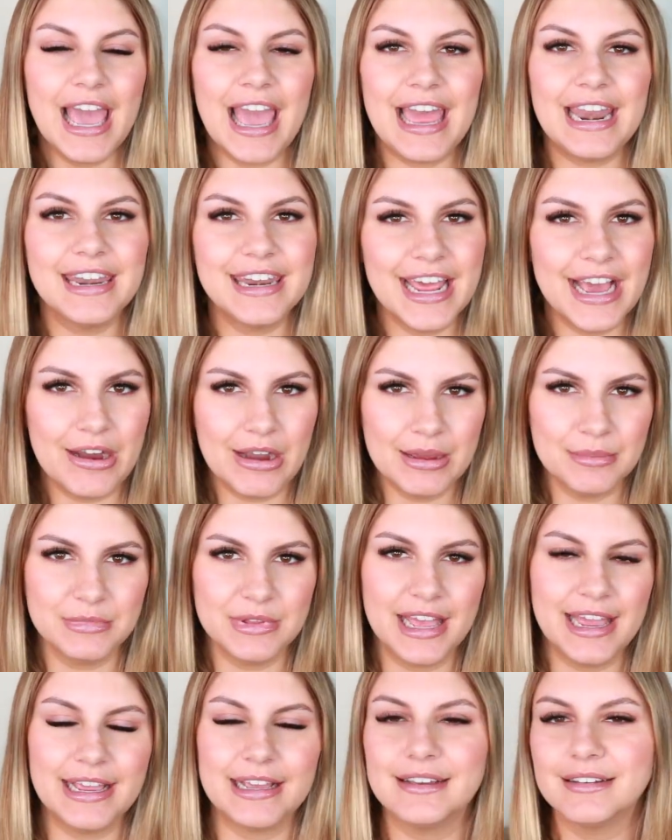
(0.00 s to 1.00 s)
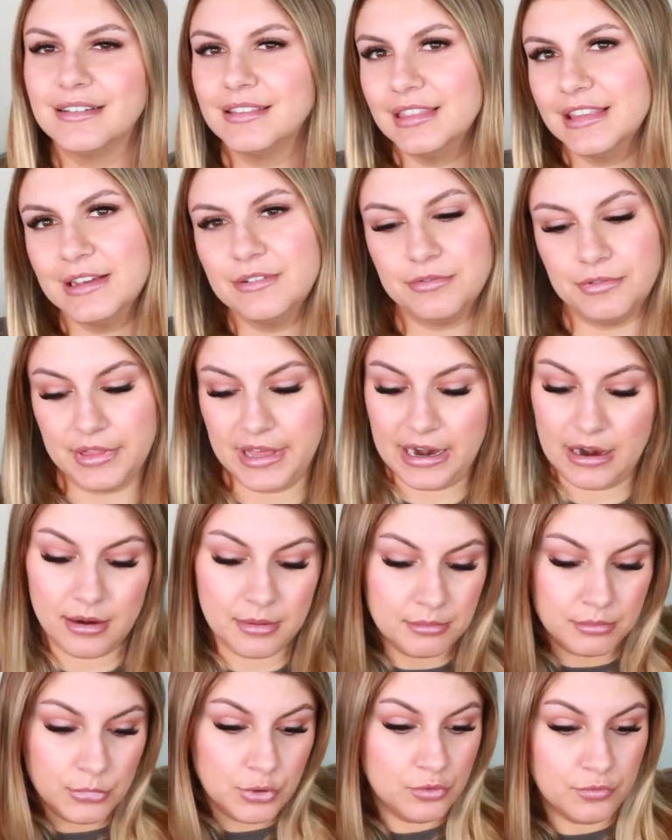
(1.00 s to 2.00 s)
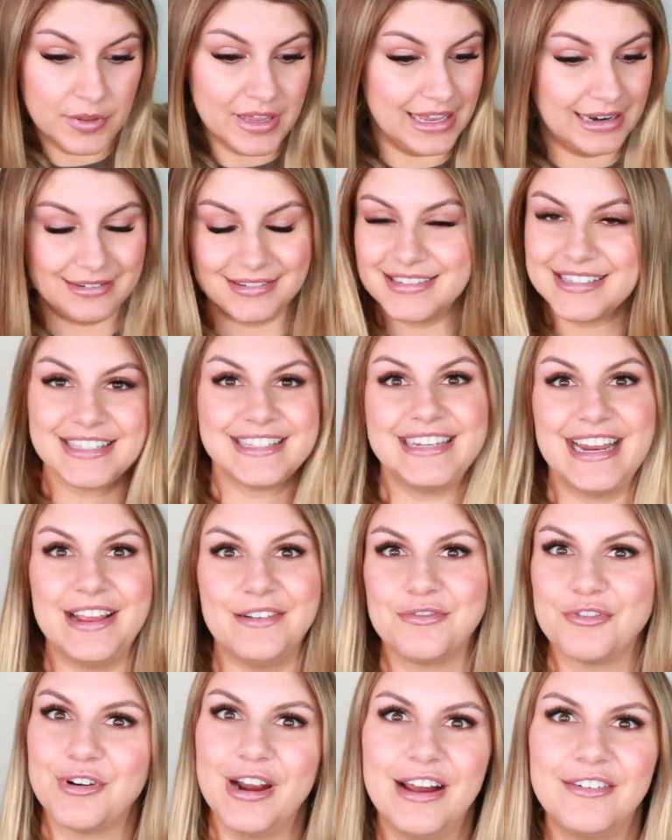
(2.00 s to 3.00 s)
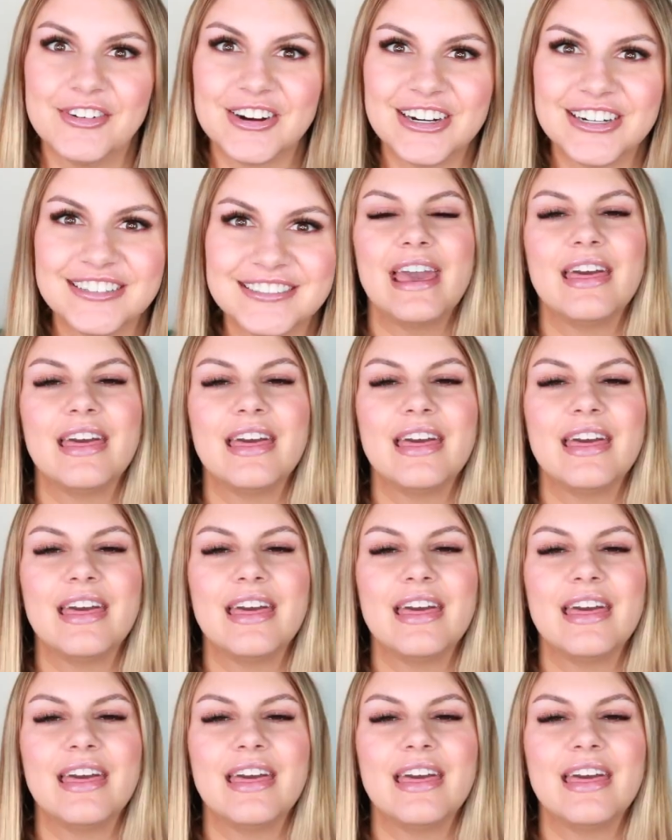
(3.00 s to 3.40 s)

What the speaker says: And now I'm like, live there, move in, stay forever.